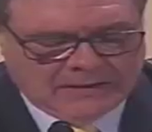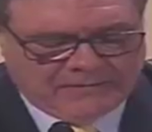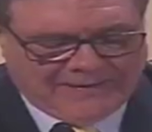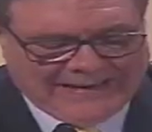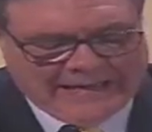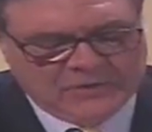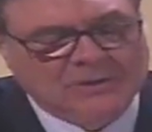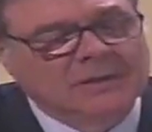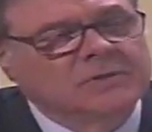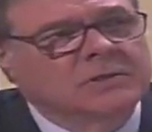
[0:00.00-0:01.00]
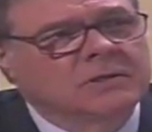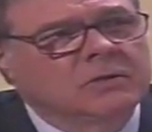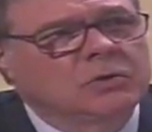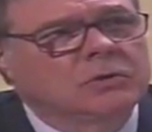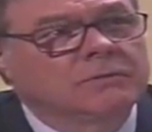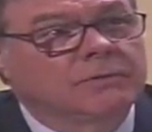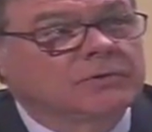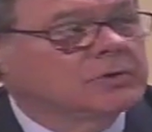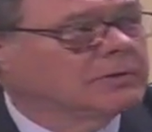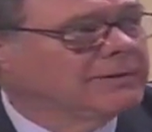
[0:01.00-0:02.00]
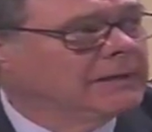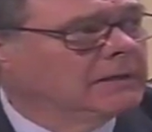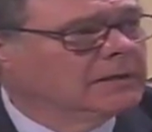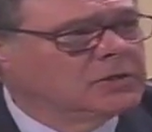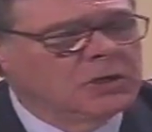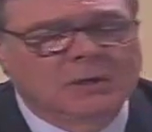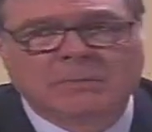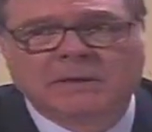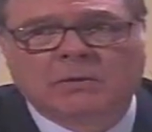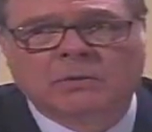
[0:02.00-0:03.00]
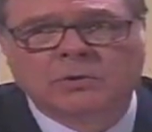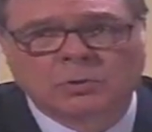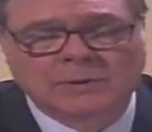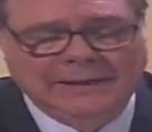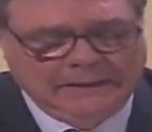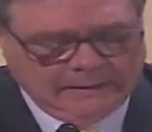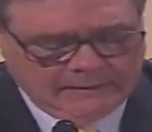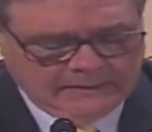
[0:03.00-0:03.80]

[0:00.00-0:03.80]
a financial institution for serving a legitimate or duly